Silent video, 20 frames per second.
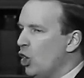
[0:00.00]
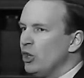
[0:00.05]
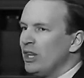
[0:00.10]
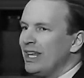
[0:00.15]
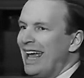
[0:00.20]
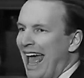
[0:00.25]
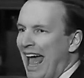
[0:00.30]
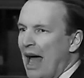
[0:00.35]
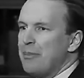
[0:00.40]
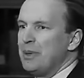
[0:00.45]
It
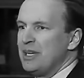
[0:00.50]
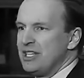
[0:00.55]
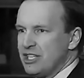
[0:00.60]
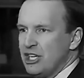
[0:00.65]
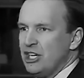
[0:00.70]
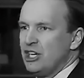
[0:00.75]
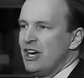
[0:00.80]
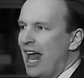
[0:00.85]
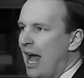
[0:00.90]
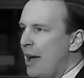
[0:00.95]
only
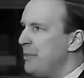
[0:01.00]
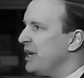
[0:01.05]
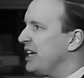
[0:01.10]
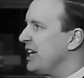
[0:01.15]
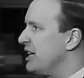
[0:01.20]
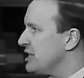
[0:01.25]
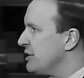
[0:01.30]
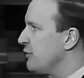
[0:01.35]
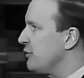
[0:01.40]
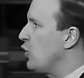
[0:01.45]
happens here not
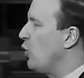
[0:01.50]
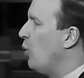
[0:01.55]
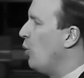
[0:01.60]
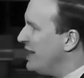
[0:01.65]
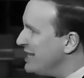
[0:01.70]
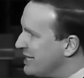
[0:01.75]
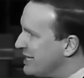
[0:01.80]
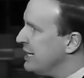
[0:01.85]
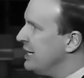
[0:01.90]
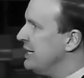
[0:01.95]
because of
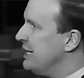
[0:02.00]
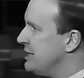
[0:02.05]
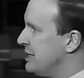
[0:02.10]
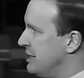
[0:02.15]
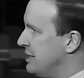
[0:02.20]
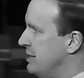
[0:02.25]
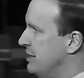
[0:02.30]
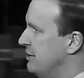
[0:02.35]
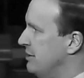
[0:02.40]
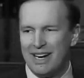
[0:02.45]

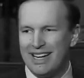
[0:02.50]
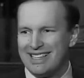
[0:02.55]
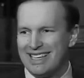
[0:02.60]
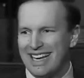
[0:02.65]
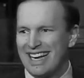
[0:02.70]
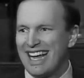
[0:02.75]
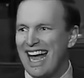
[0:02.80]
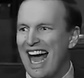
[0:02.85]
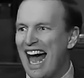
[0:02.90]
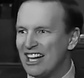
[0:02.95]
coincidence, but
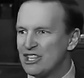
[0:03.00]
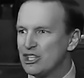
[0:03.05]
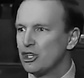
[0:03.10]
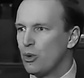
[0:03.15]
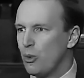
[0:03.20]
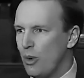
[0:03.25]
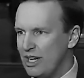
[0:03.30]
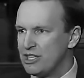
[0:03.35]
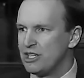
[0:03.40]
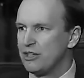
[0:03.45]
as a
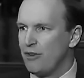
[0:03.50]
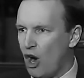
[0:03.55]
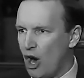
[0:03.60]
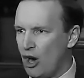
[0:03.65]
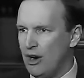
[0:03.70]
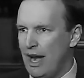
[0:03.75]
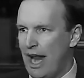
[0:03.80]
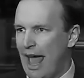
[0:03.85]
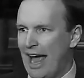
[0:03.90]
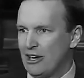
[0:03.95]
consequence of
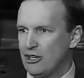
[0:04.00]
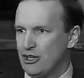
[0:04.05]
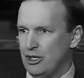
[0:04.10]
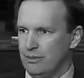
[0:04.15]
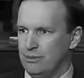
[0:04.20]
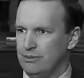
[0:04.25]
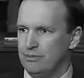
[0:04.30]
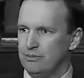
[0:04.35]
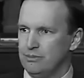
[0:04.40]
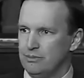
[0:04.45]
our inaction.